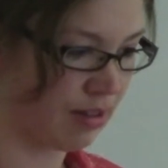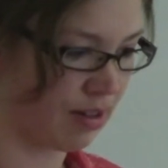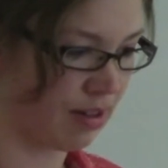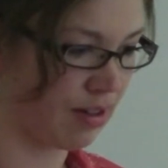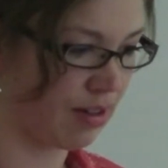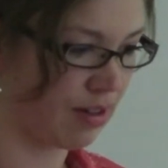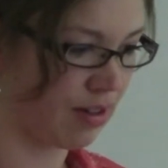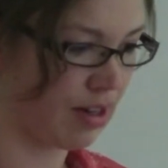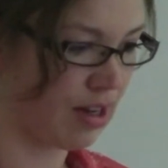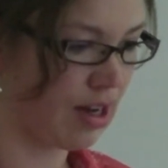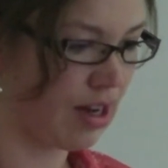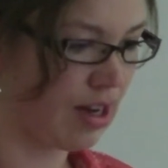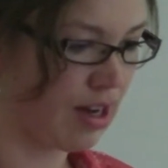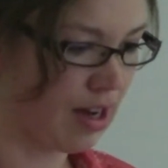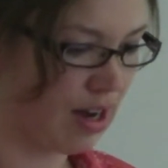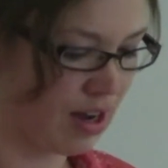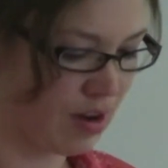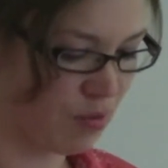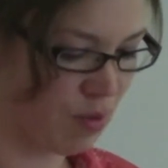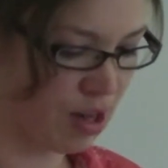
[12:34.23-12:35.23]
And
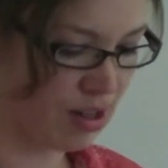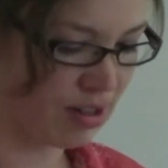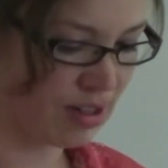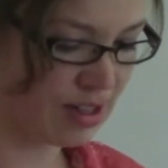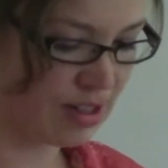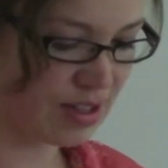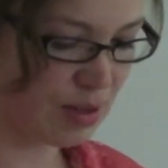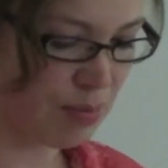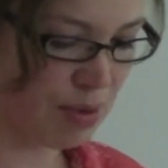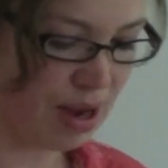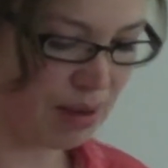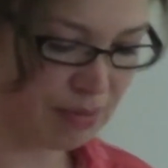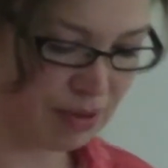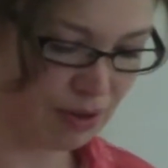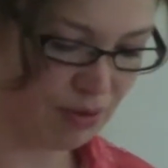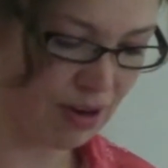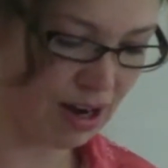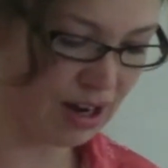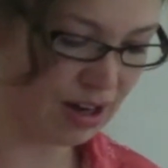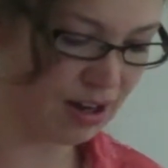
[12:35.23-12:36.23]
while it is a
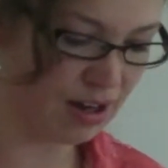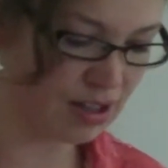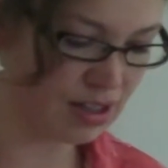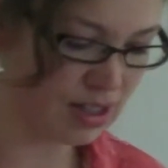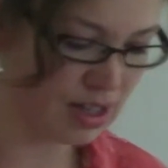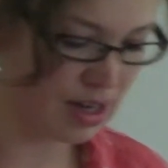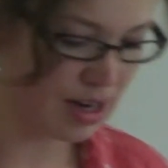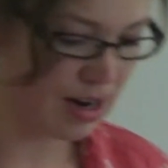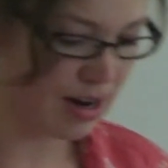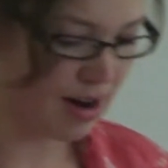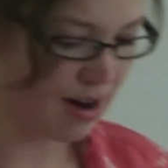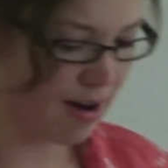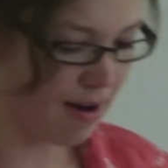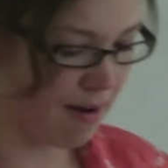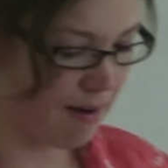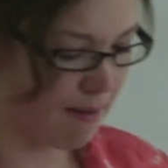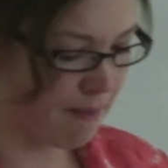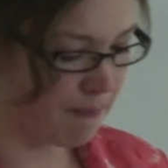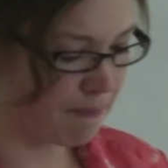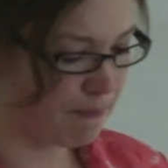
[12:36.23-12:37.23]
public record,
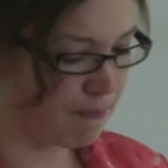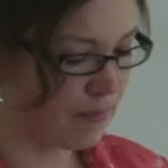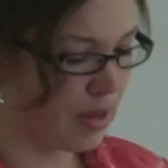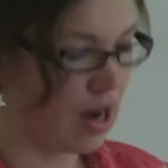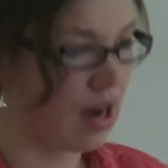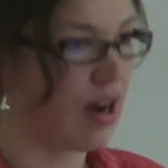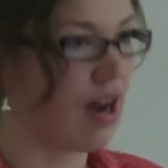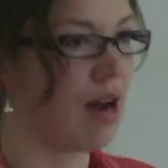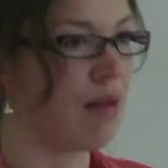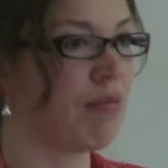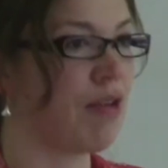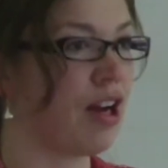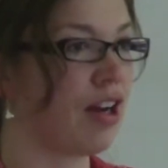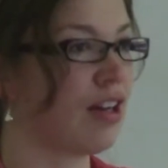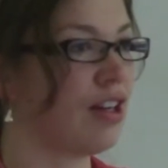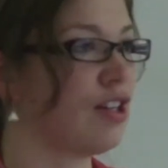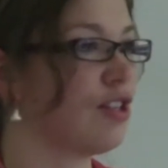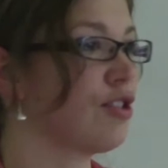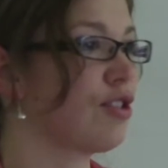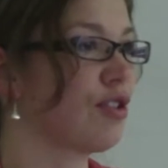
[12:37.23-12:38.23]
I'm not
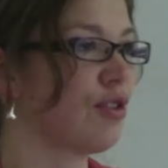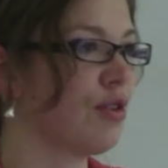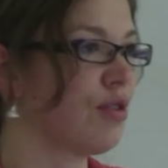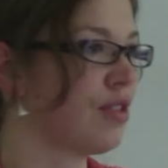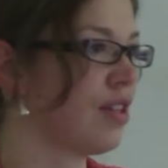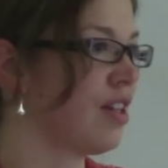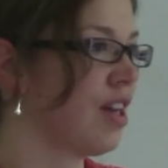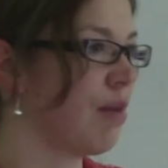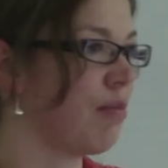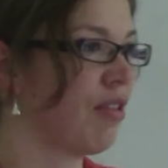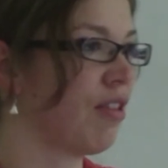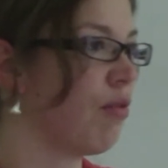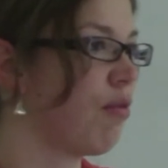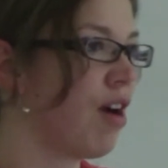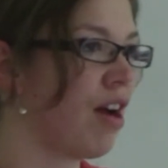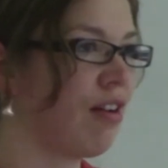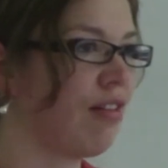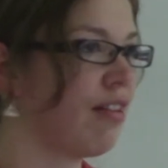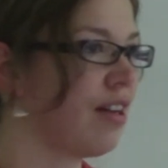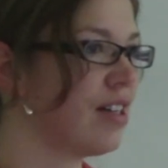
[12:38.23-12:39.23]
going to disclose the name of the
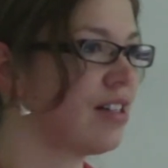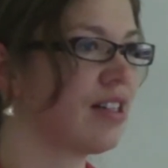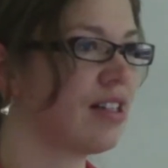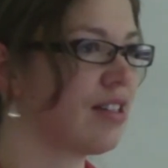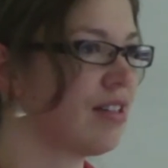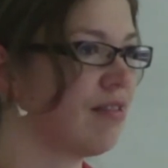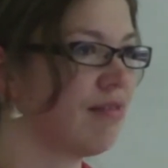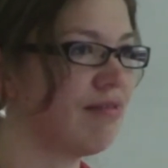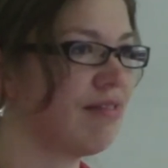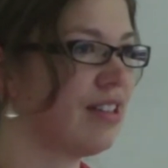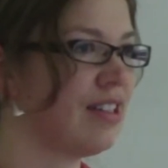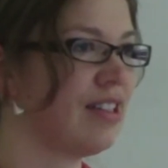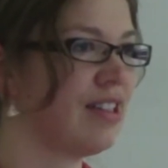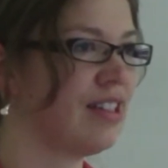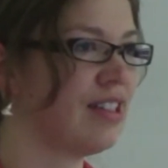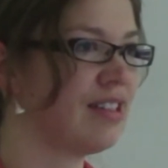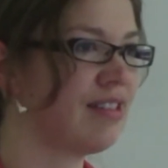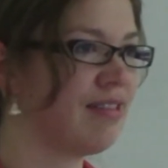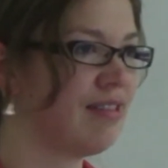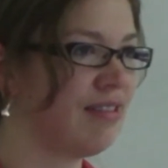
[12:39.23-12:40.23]
winery.
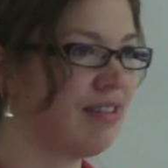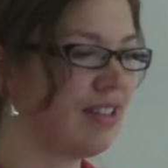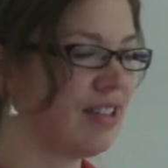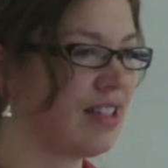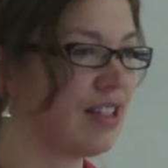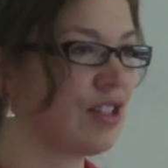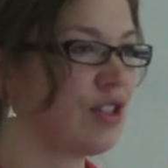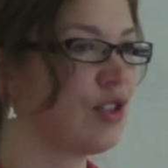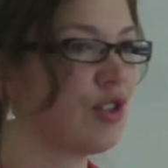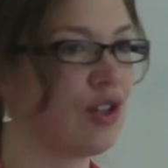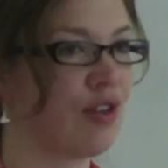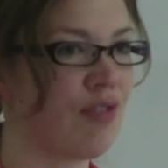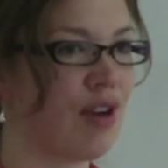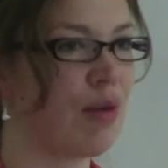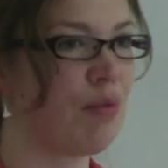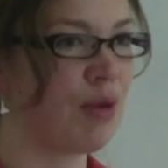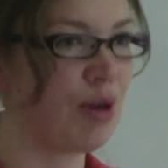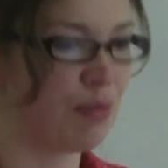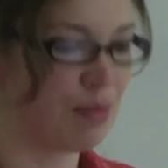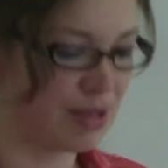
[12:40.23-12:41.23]
It doesn't serve
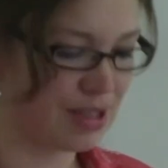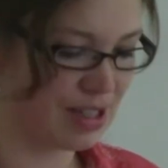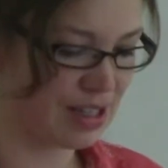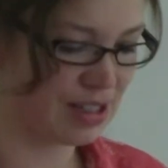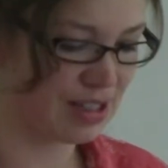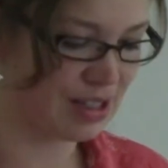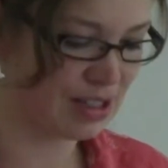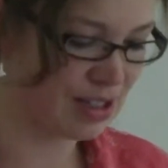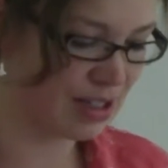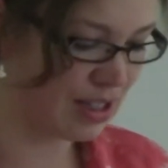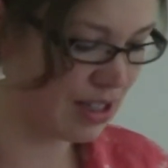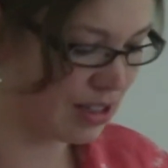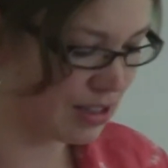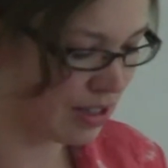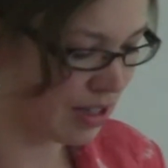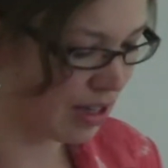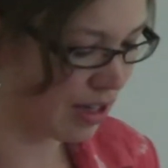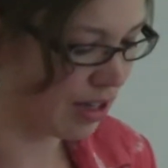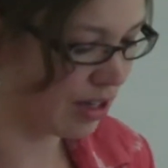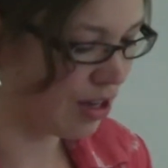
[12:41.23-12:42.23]
our purposes.
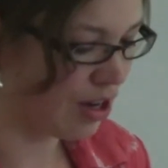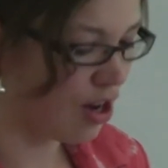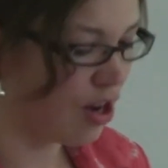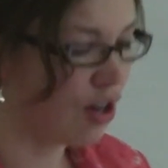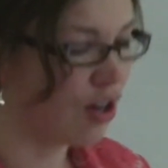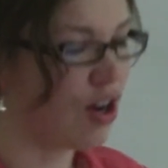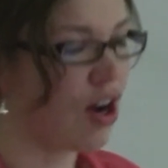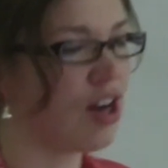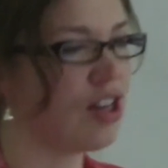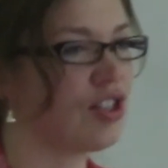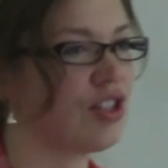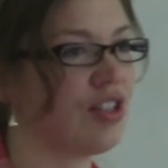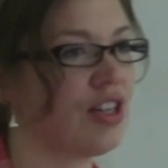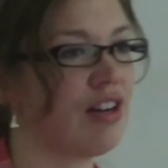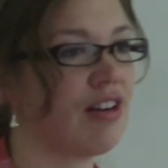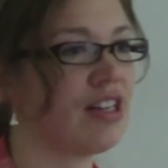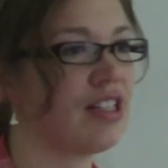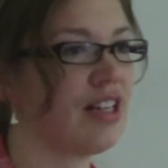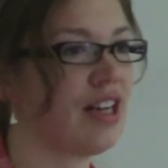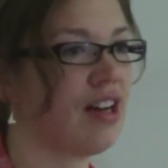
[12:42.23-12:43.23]
It's a
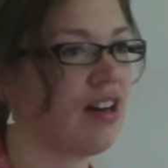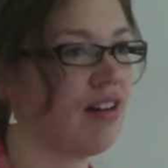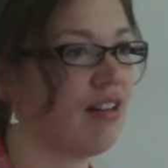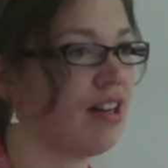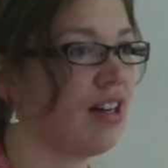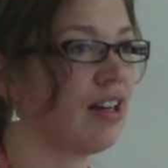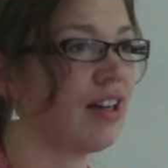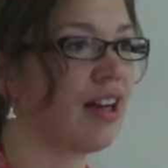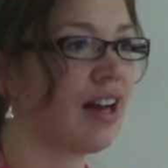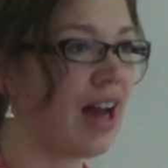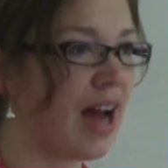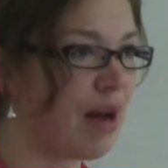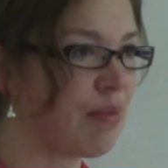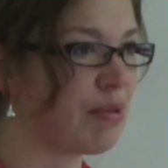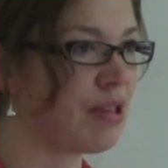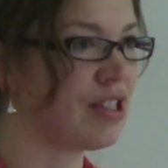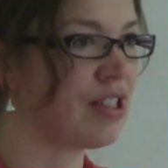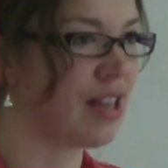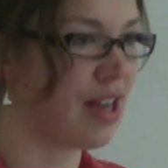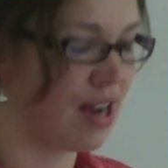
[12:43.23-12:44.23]
cautionary tale, and it could
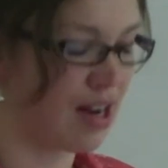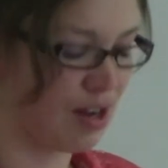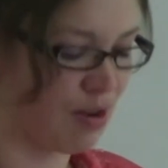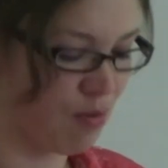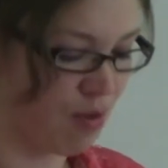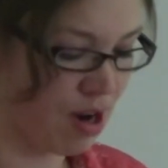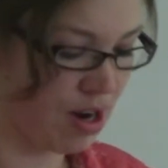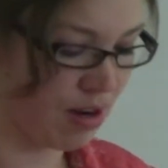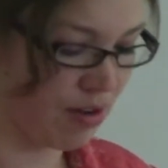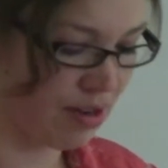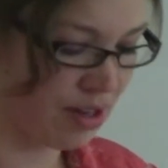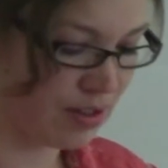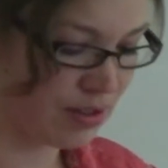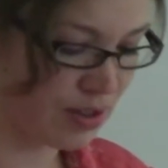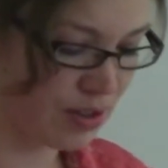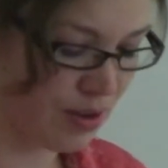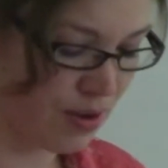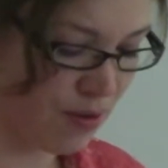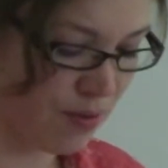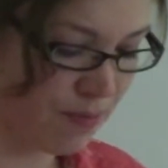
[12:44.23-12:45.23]
happen to any winery.
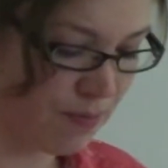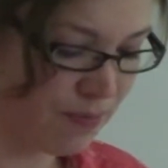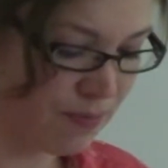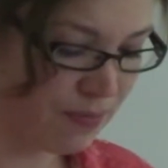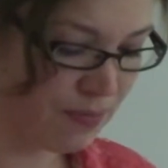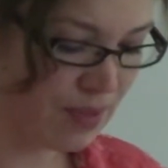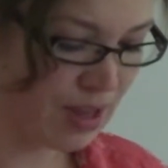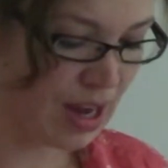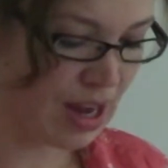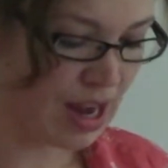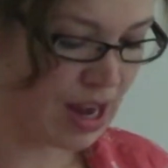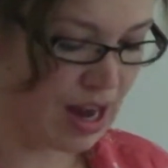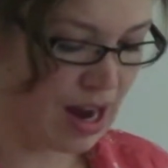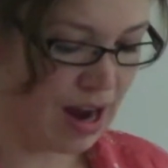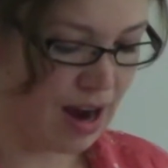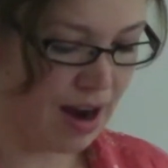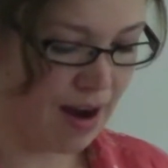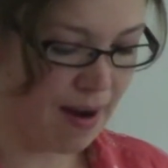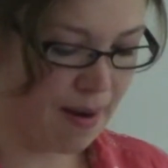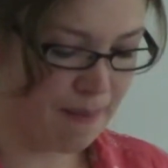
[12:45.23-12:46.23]
So
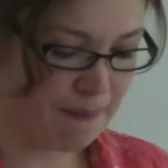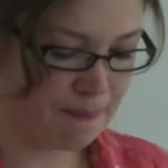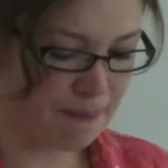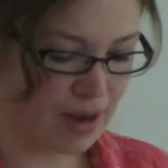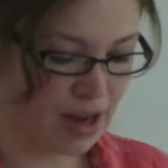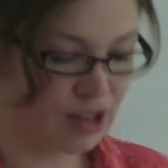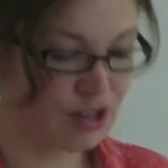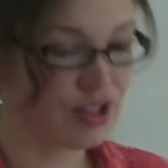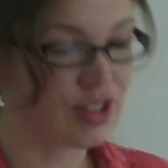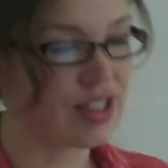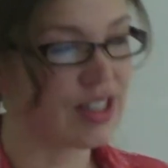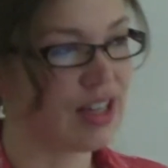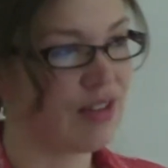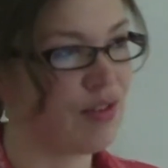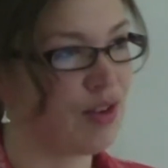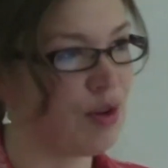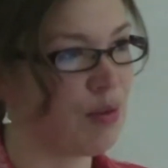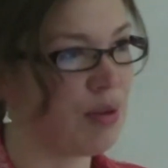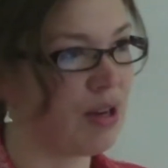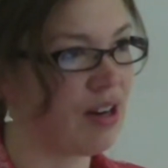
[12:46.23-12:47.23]
I'll just
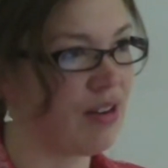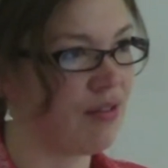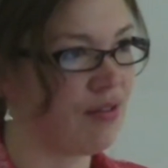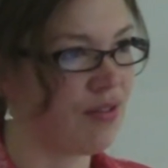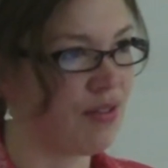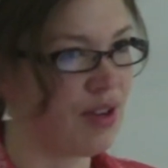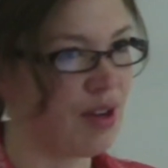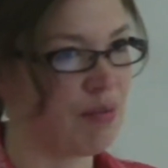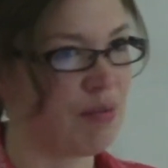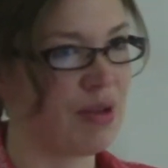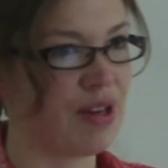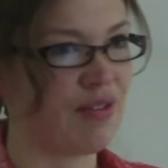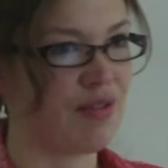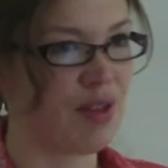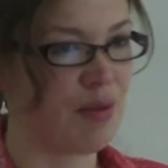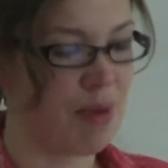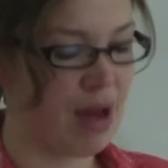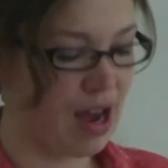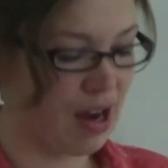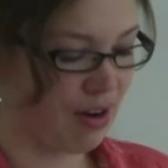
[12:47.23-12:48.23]
give you a bit of
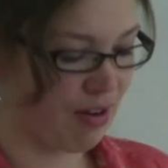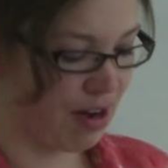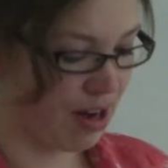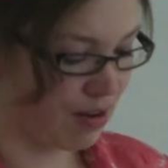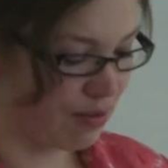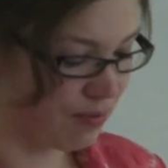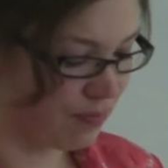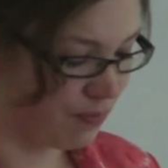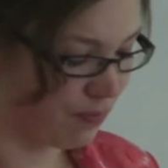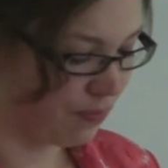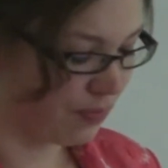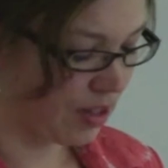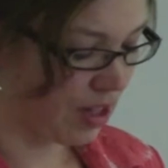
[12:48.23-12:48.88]
the background.